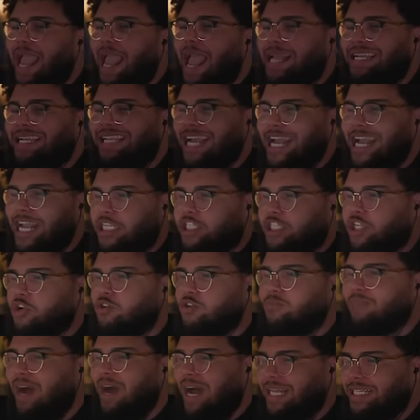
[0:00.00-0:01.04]
ass, look at you
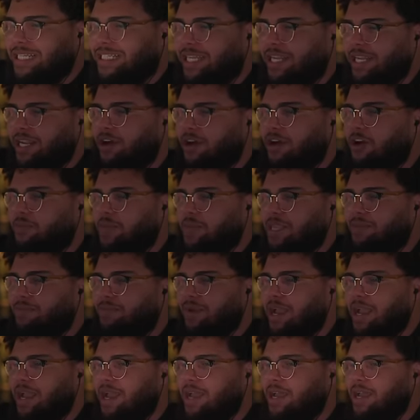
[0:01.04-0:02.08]
munching on me,
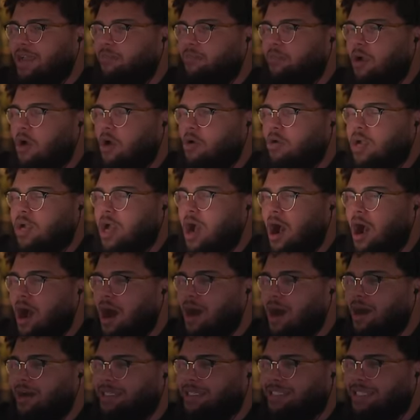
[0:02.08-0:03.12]
bro. Bro,
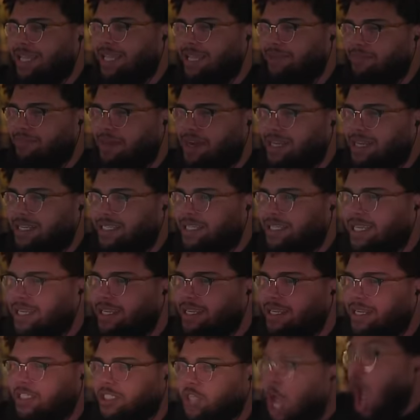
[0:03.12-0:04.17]
constantly munching.
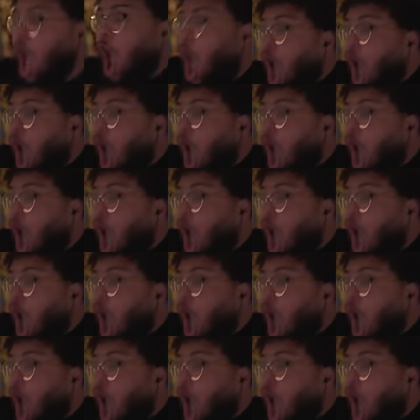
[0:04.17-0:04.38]
Look at you.